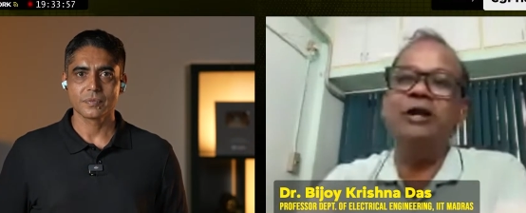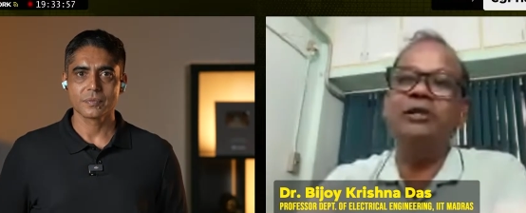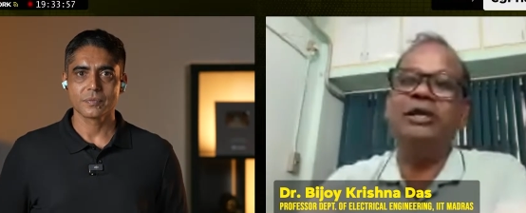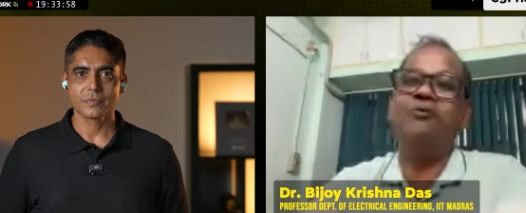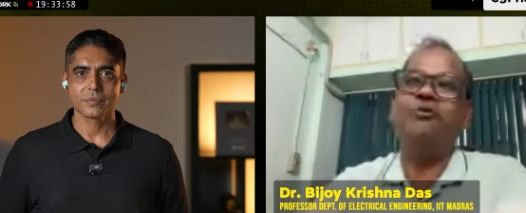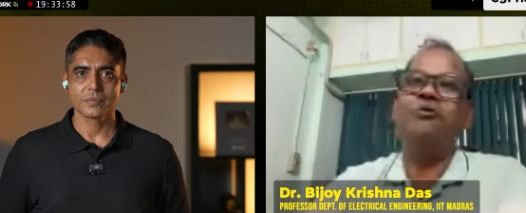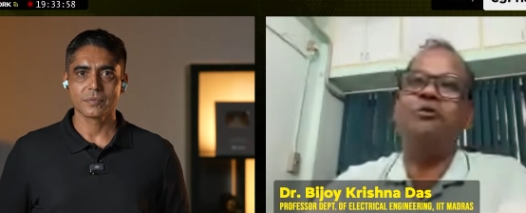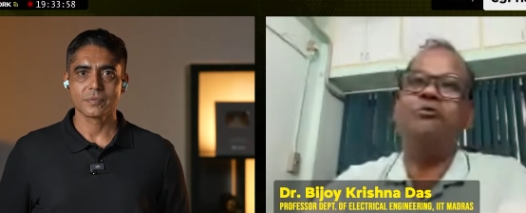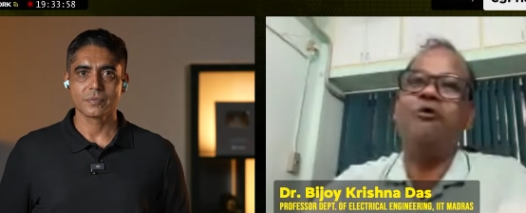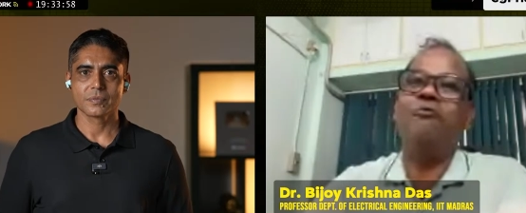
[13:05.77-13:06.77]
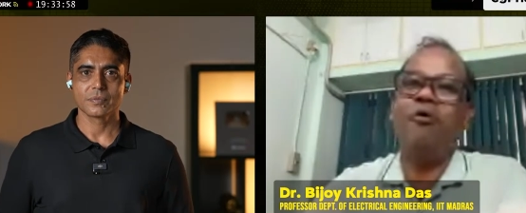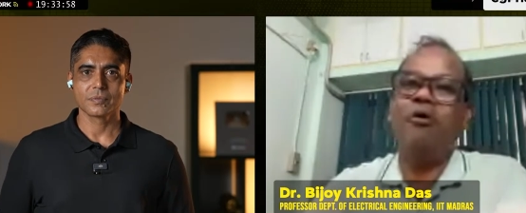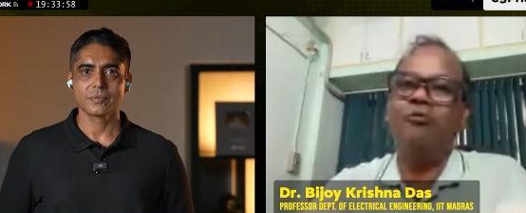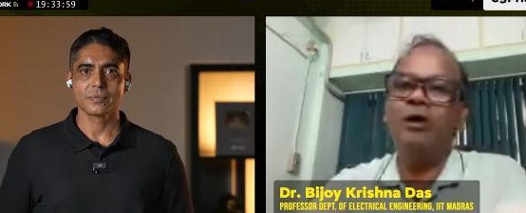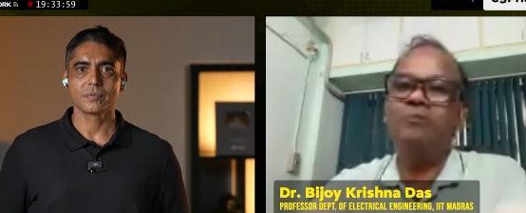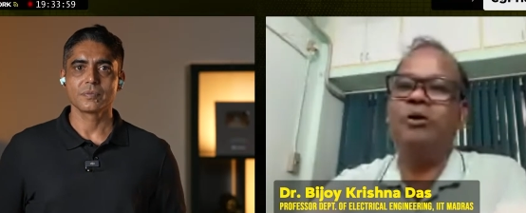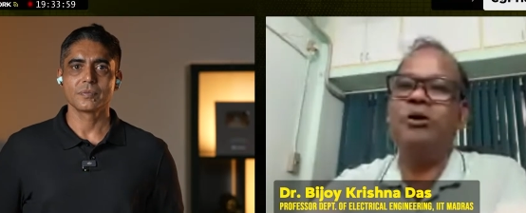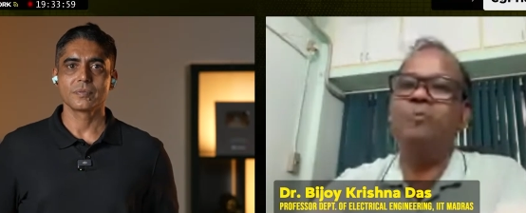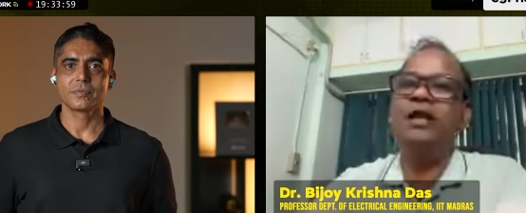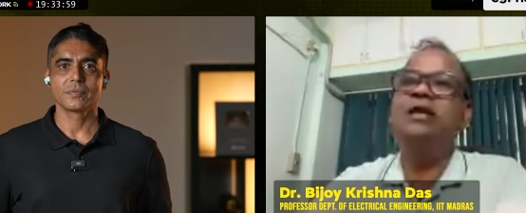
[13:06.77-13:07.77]
Speaker 1: I think we will go forward
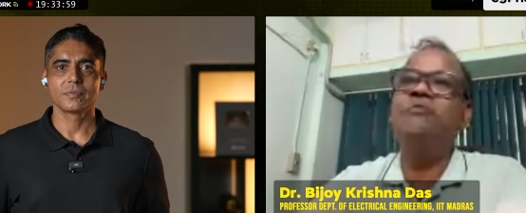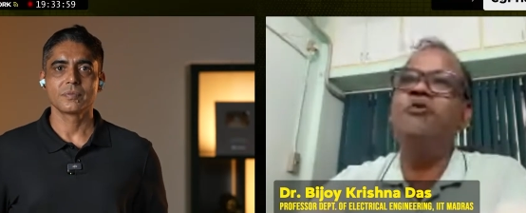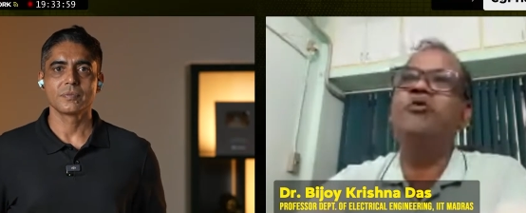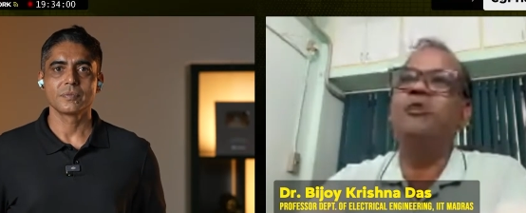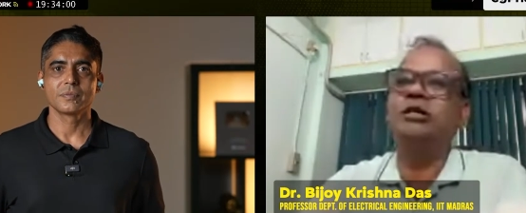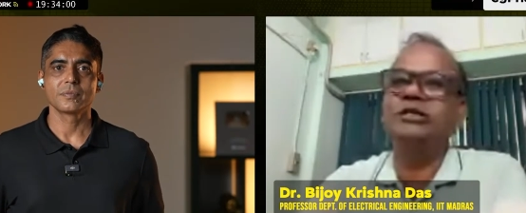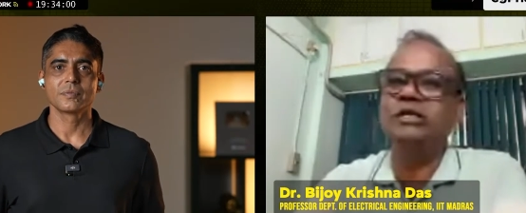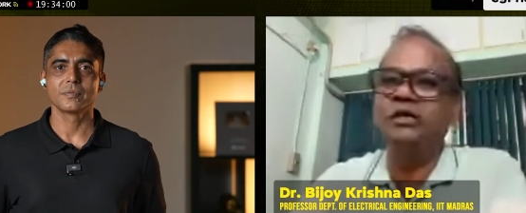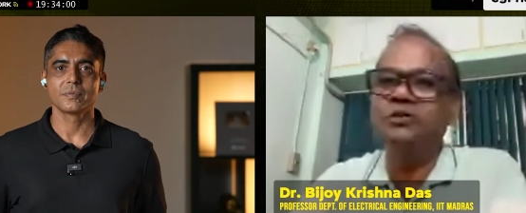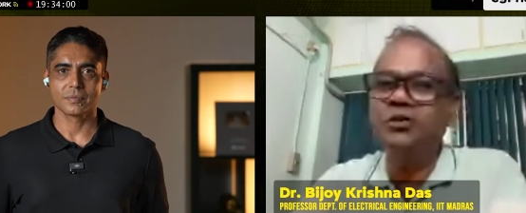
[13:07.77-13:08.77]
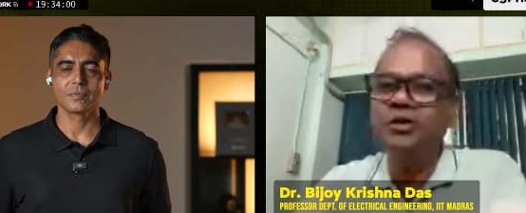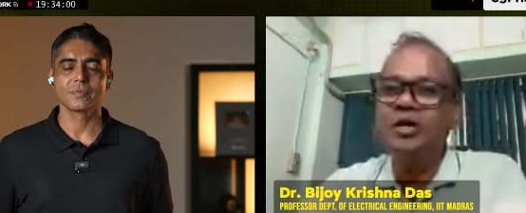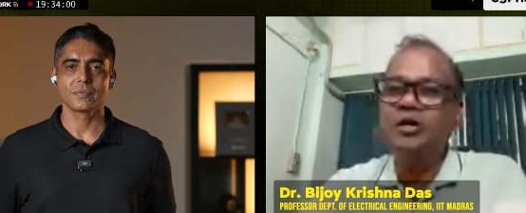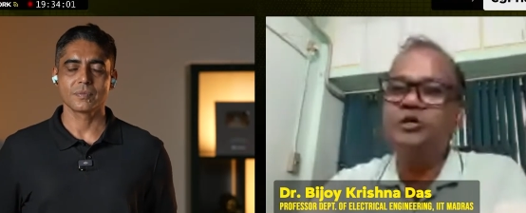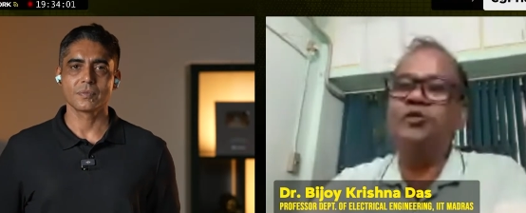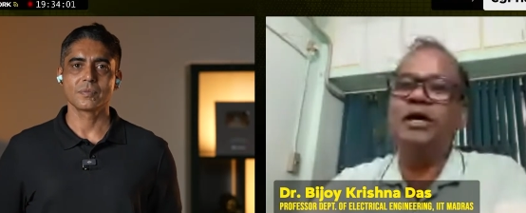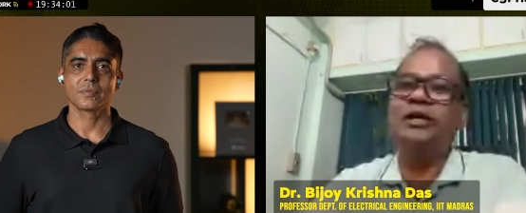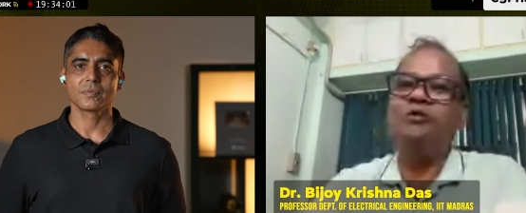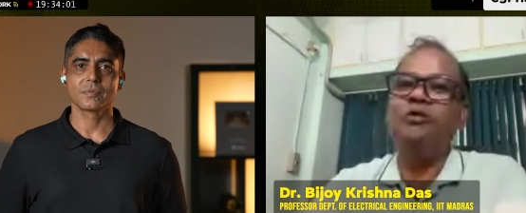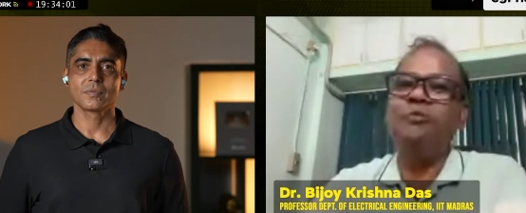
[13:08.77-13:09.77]
for many more versions so
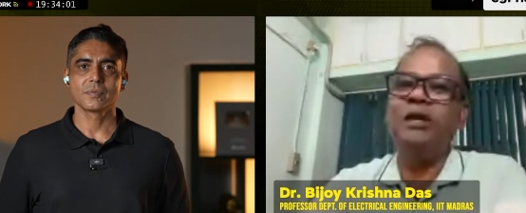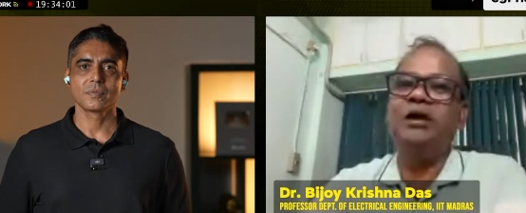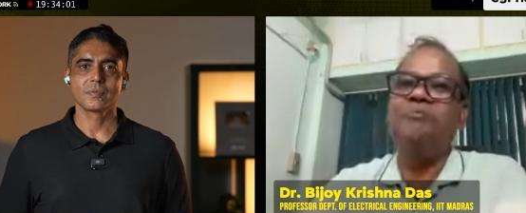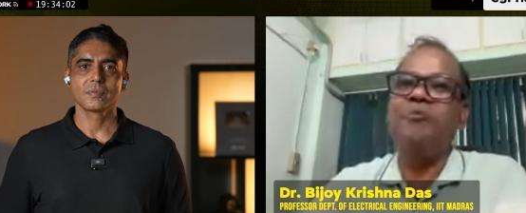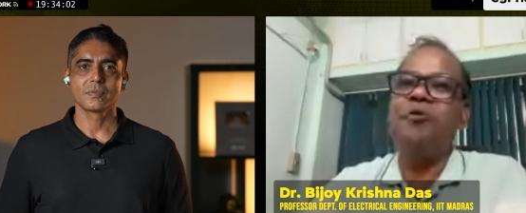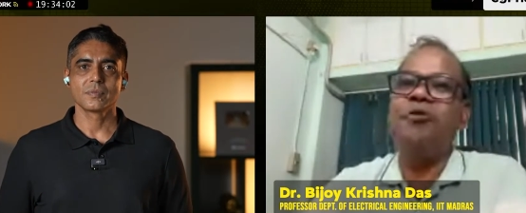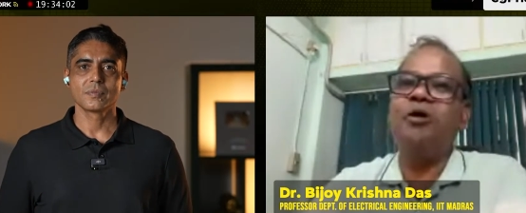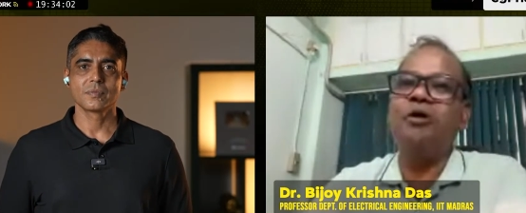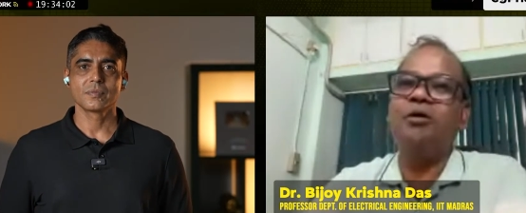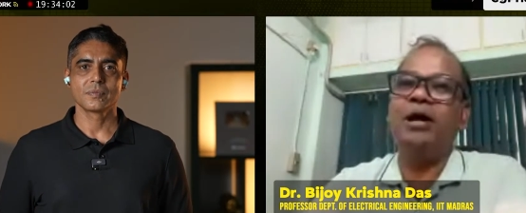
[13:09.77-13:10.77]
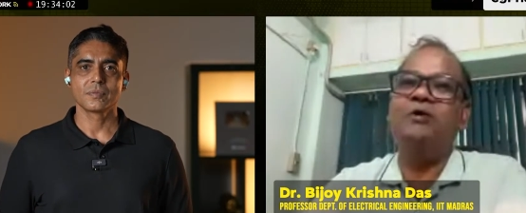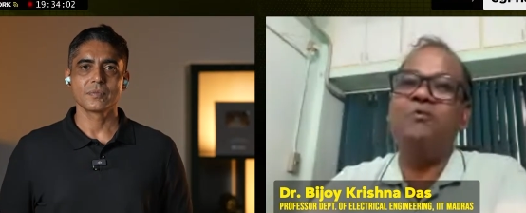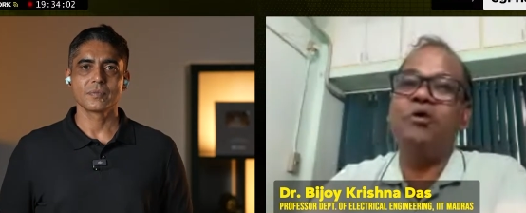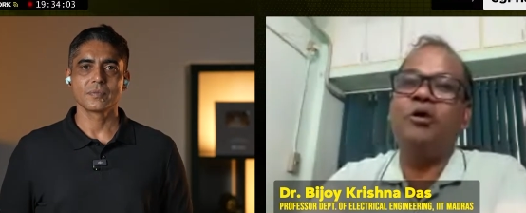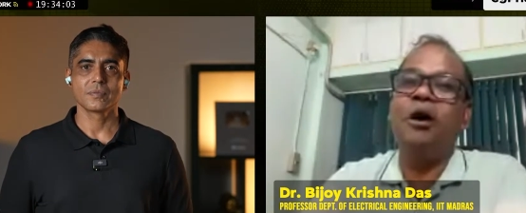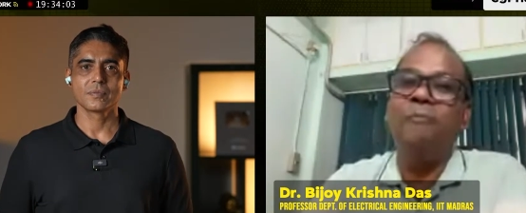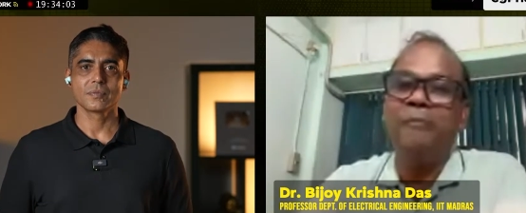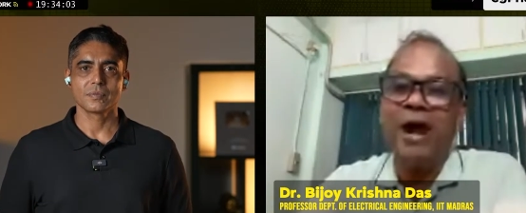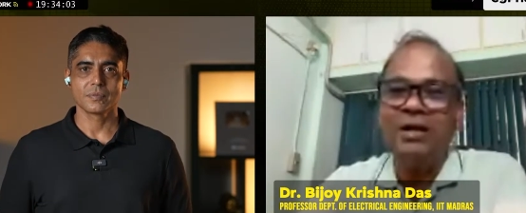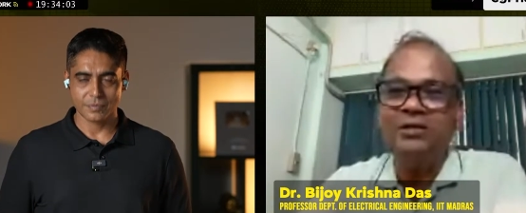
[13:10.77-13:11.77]
that it will become more and more
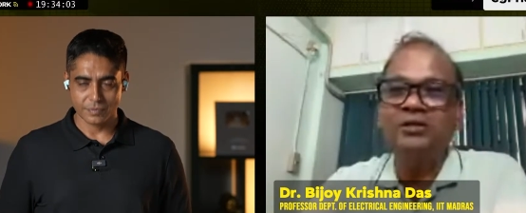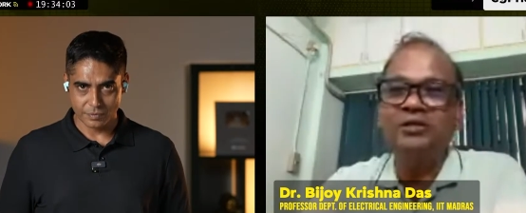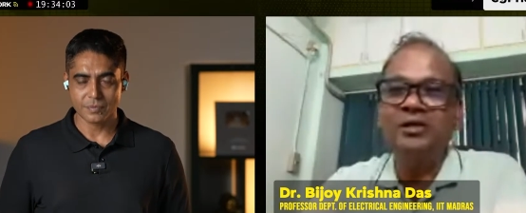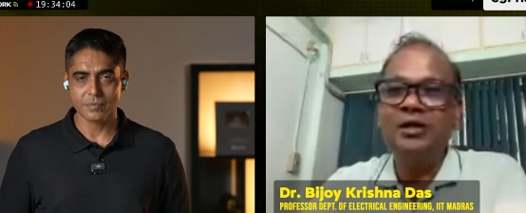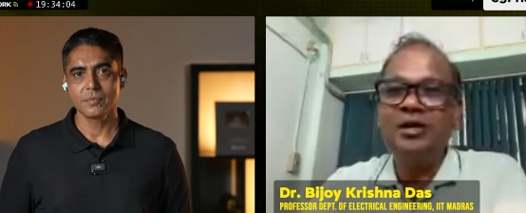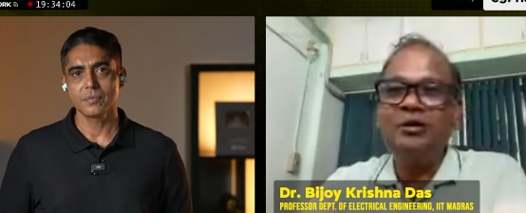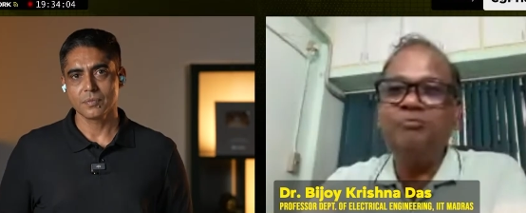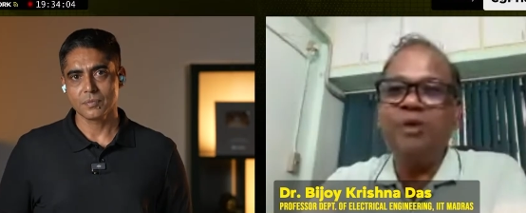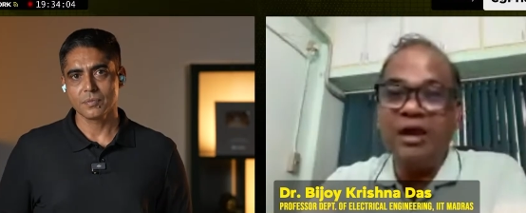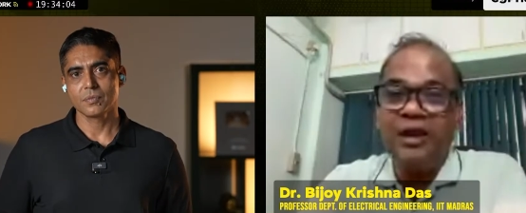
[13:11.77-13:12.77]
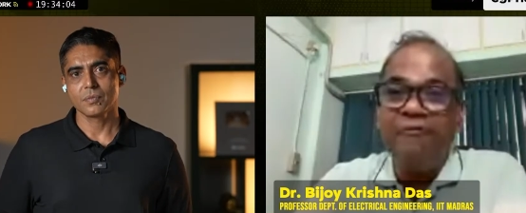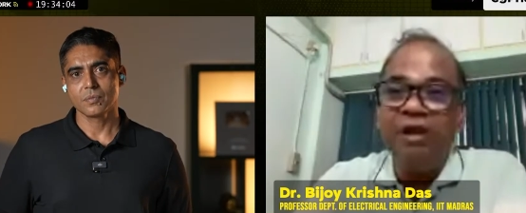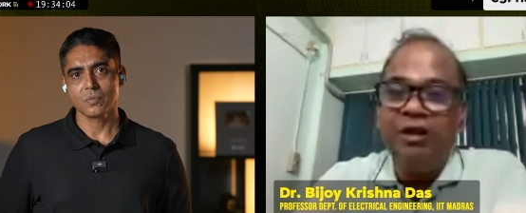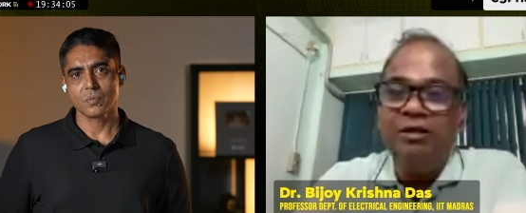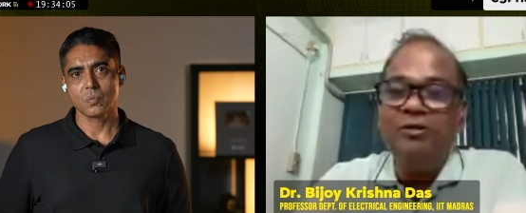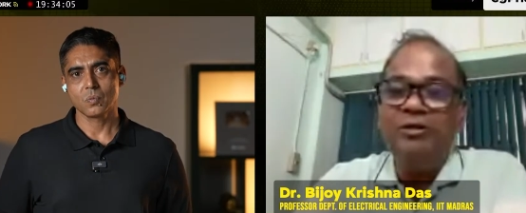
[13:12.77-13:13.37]
compact, mm -hmm. pluggable.